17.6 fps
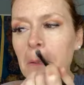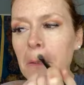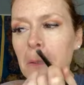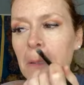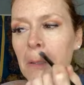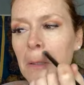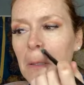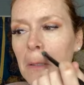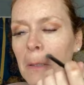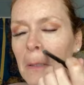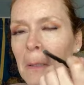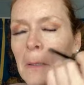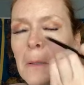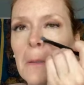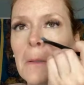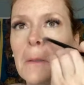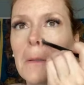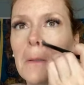Done.
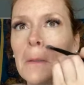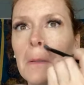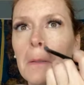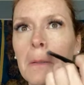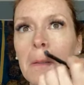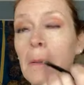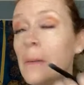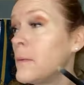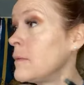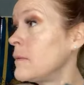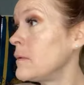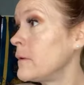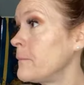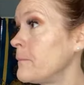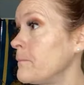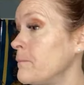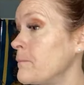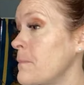Your alarm set for
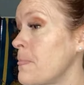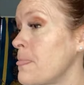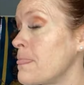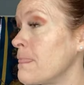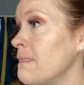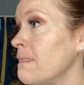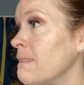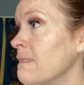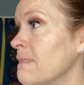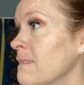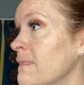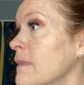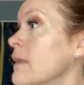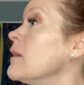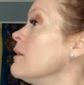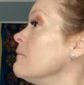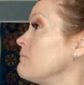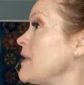10, 11 a.m.
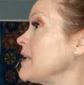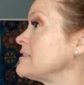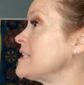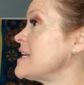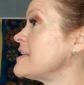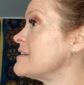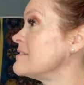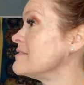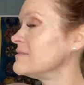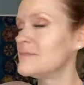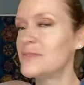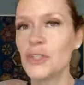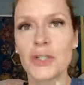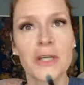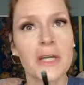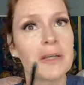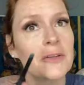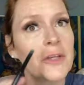That's it. You're
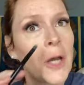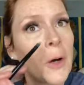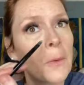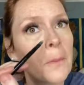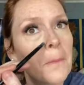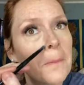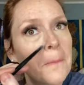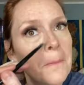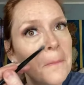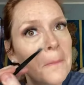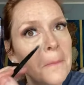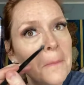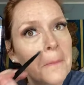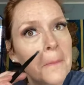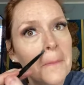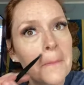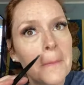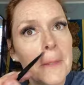good. Go.
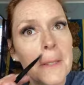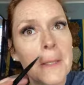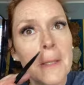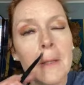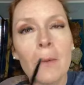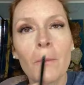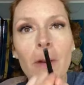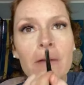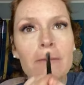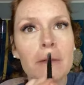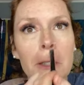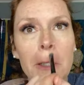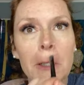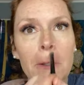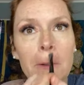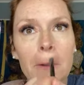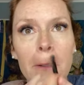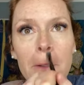Yay. We have a
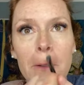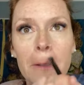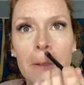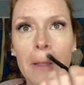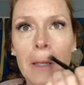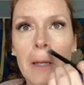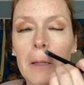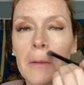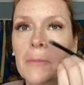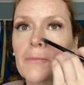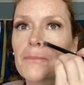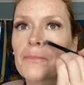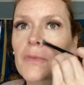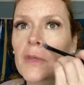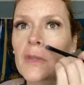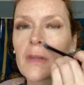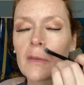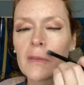new, um,
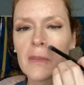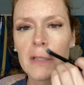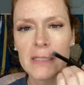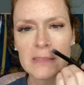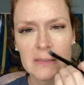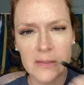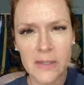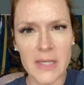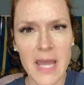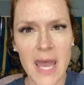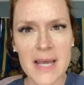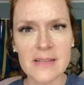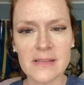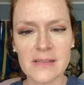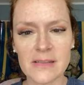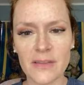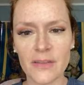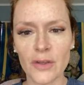it's the
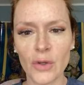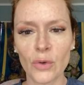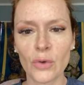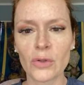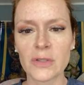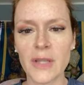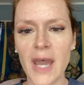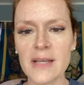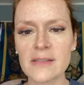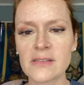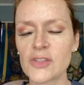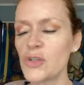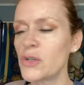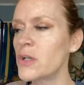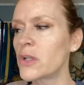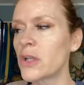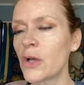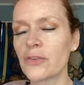Nest, the Google Nest. You
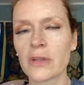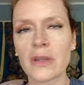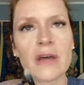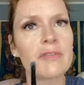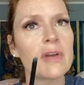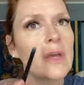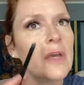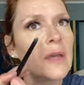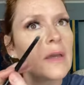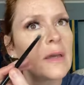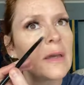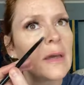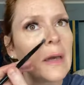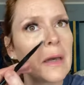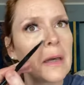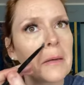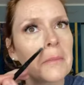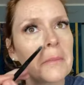can close it, love.
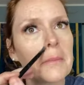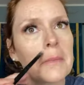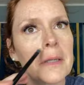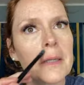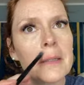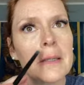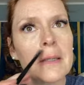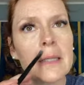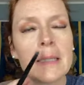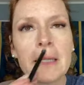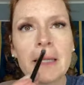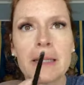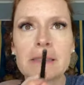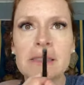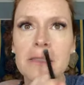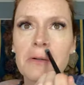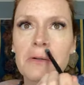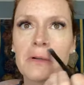Um, and the
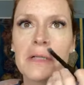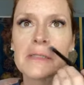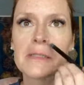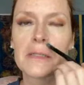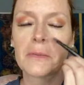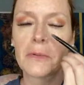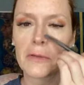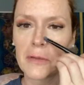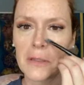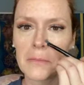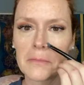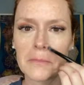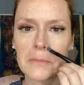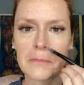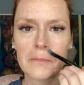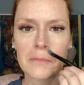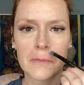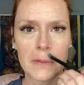kids go crazy with it.
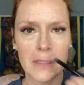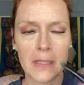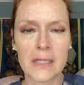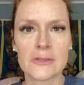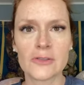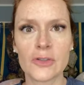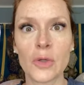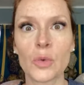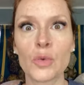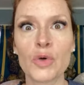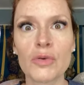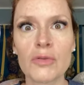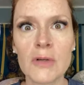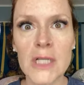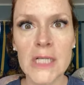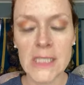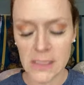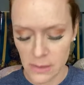The kids go
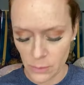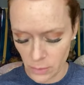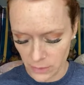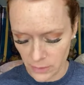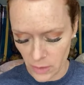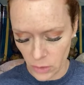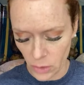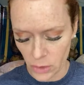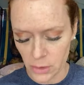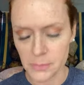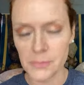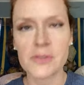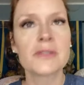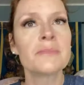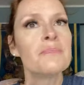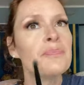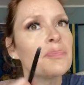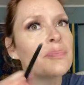crazy with the alarms
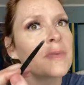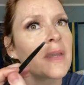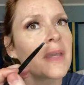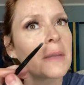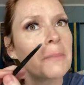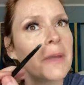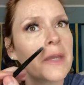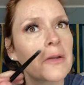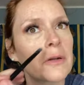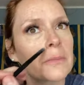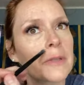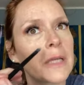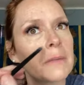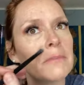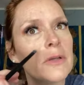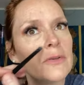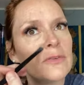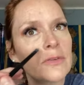and making her play
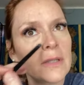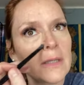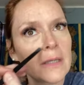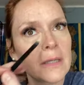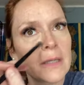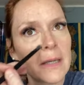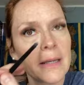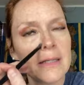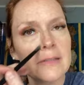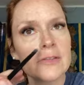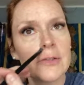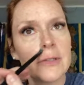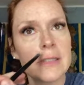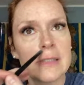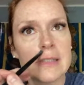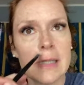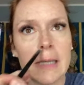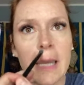music. And I guess you can
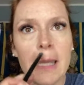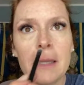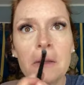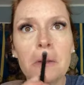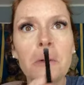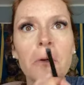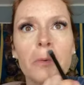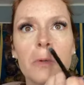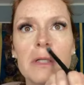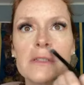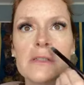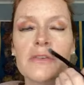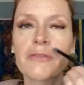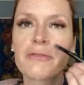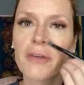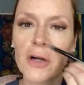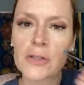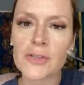say, hey, Google, what does a
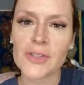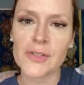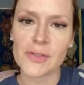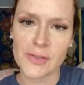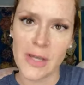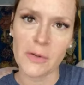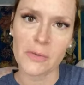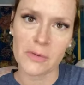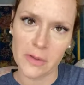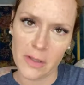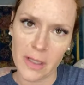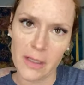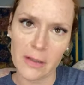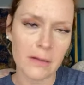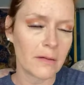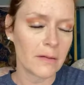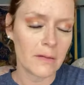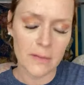fart sound like?
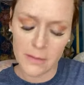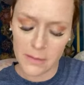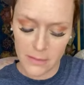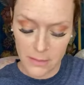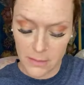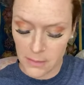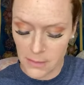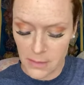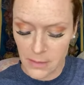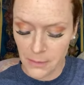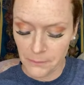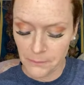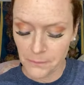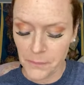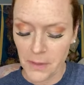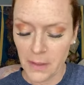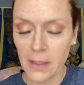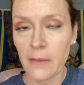
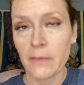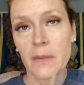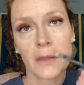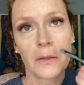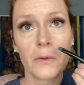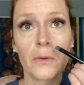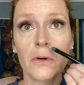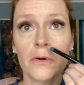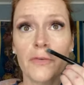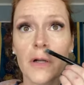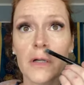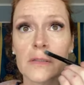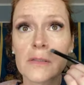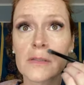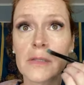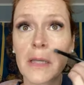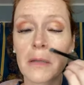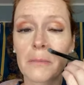And then Google
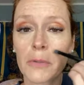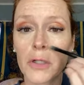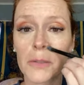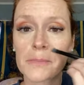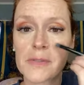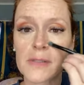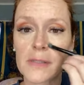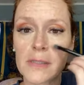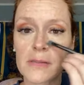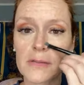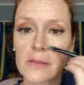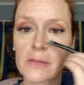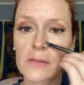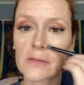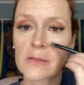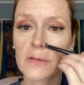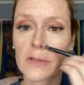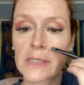farts and burps. And so
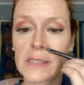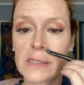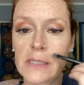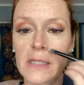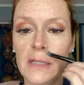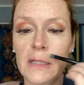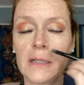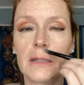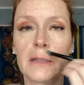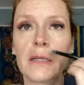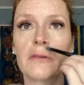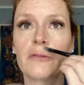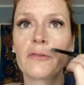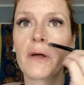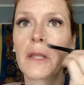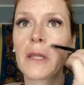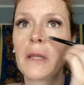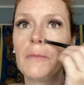it's crazy and
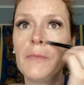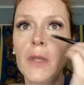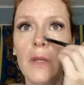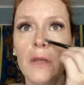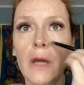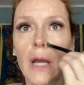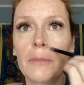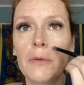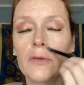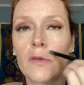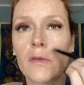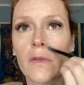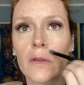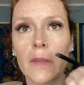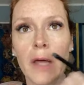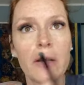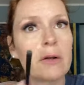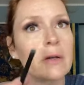funny. I'm using the
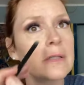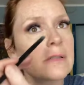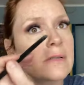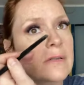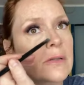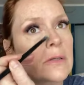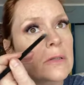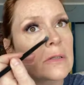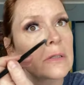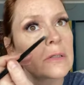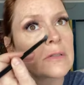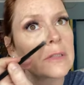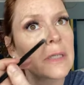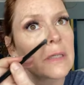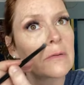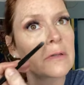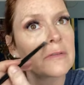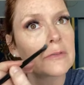lighter concealer to
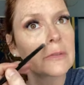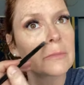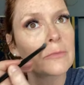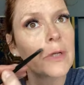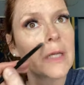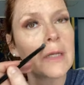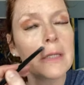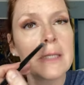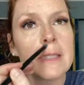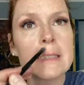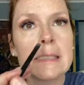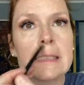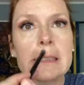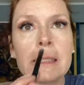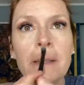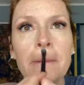get rid of some redness,